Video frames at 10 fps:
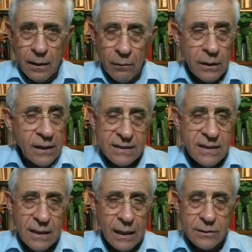This
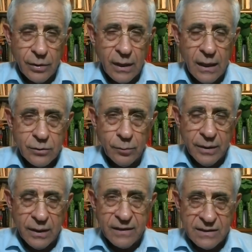actually has to be
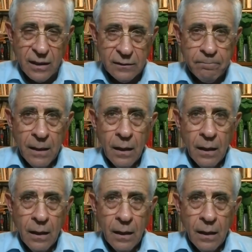investigated.